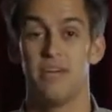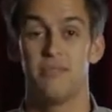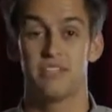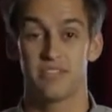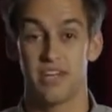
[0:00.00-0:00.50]

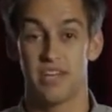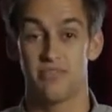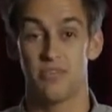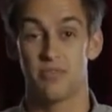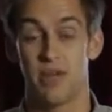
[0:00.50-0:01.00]
because a lot
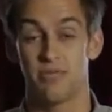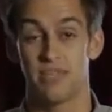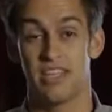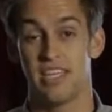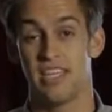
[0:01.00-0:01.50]
of you are
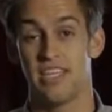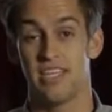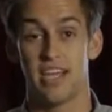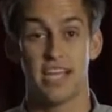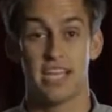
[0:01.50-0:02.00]
probably
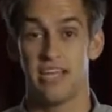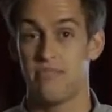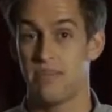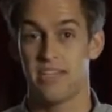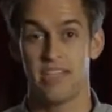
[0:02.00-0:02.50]
thinking, I
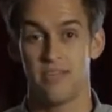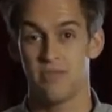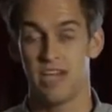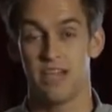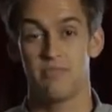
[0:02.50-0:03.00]
can't bend that
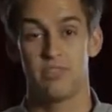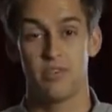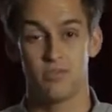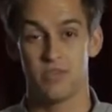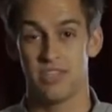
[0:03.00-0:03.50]
way, but
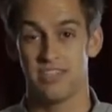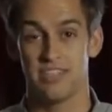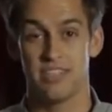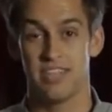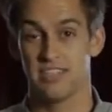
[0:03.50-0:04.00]
don't worry, this
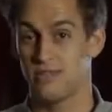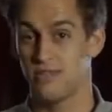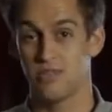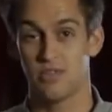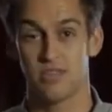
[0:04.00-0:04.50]
is not
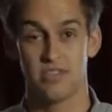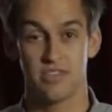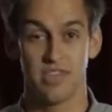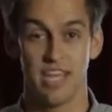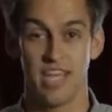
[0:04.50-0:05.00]
some Cirque du
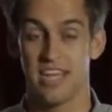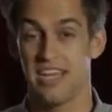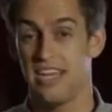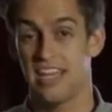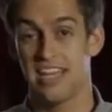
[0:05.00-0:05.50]
Soleil
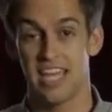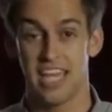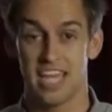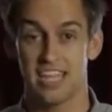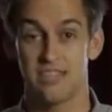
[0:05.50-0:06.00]
thing.